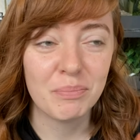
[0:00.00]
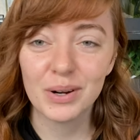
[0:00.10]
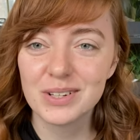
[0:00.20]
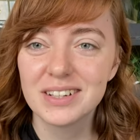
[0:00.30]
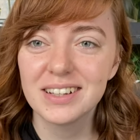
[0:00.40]

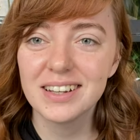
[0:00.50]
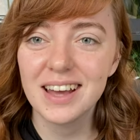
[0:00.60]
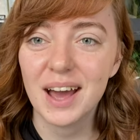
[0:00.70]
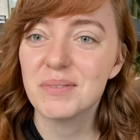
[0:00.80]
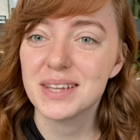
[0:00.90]
personally,
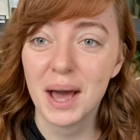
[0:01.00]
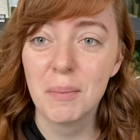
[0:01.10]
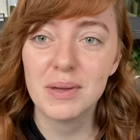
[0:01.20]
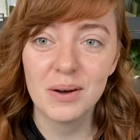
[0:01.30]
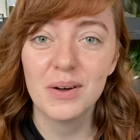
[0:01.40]
I was
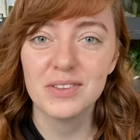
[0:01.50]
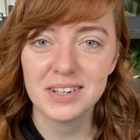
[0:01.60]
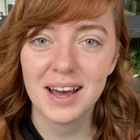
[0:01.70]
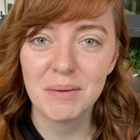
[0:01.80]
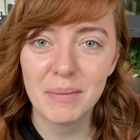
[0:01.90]
happy all the
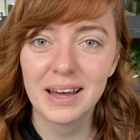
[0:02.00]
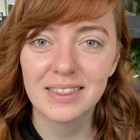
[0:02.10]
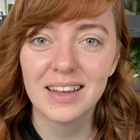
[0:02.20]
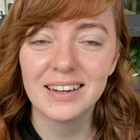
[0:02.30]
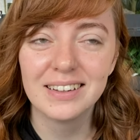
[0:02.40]
time back
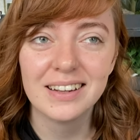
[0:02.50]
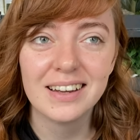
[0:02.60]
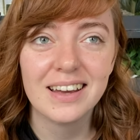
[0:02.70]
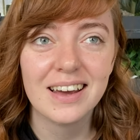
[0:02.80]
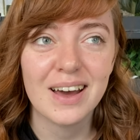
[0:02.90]
then.
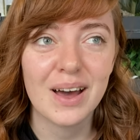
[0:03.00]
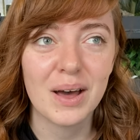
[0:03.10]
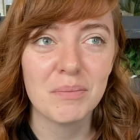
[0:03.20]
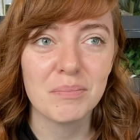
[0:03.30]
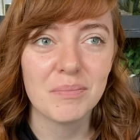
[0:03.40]

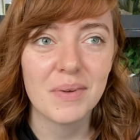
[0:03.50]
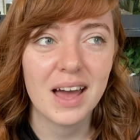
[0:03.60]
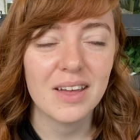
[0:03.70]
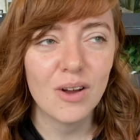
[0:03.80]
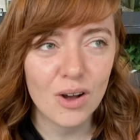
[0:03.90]
Um,
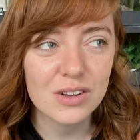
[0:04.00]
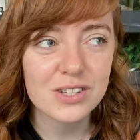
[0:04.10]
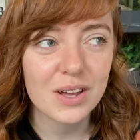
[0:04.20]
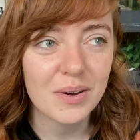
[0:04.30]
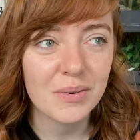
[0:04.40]
and
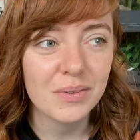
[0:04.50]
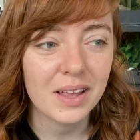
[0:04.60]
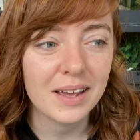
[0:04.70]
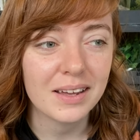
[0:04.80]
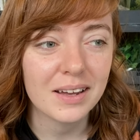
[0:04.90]
also
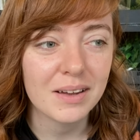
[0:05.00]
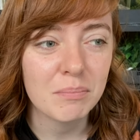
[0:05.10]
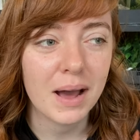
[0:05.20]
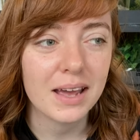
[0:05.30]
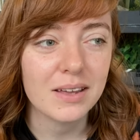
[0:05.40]
like,
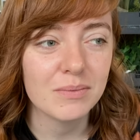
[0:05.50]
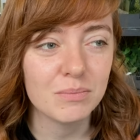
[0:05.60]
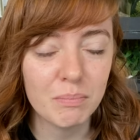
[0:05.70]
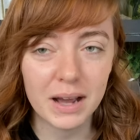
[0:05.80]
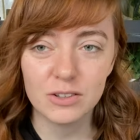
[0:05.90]
my
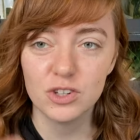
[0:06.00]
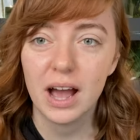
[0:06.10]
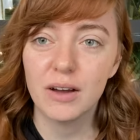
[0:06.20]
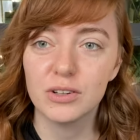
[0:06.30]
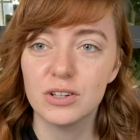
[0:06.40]
my
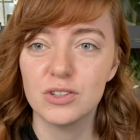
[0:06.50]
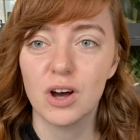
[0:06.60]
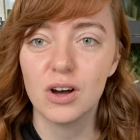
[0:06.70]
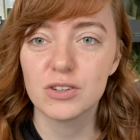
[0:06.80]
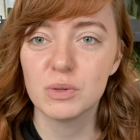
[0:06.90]
childhood
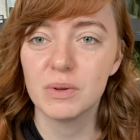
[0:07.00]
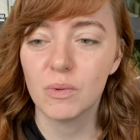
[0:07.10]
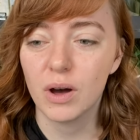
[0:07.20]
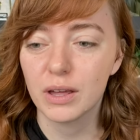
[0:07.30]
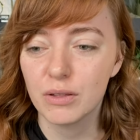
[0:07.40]
dogs will be
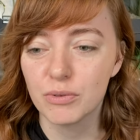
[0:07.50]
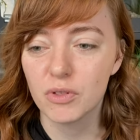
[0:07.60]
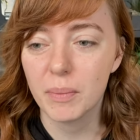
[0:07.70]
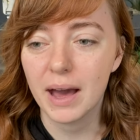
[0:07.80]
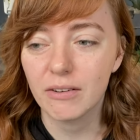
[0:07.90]
walking through
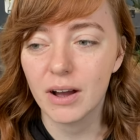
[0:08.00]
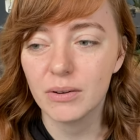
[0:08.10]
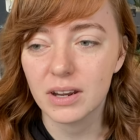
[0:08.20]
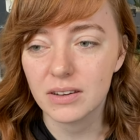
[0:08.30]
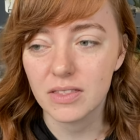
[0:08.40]
the
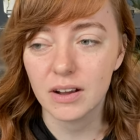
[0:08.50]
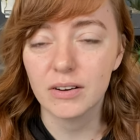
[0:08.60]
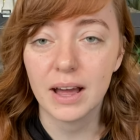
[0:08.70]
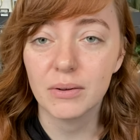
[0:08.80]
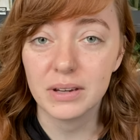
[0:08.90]
background and they're
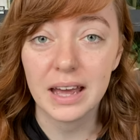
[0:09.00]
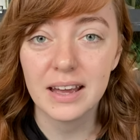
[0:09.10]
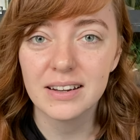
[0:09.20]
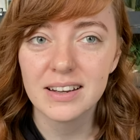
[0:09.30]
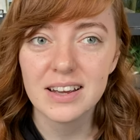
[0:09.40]
now
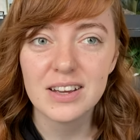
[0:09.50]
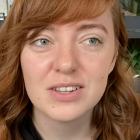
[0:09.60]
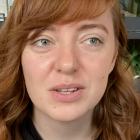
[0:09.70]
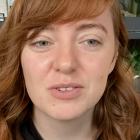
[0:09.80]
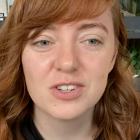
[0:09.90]
dead.
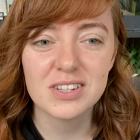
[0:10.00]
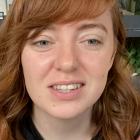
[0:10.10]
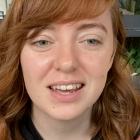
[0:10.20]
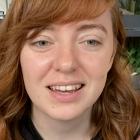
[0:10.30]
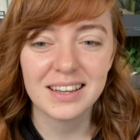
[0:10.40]
So it's just
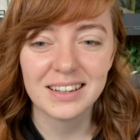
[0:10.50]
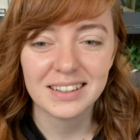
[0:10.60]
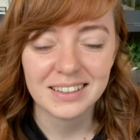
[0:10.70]
like,